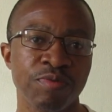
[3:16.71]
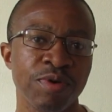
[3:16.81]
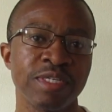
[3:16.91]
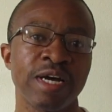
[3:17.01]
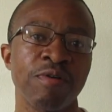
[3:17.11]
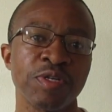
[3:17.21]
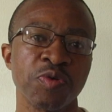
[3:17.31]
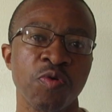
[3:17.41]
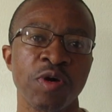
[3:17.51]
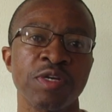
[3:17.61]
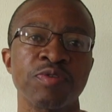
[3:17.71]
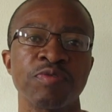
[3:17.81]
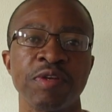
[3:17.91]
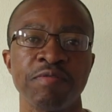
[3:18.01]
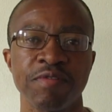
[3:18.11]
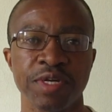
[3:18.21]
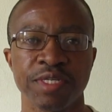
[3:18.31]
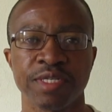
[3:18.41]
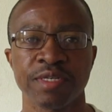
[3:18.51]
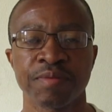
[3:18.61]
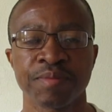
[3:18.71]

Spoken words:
which I was going to invest.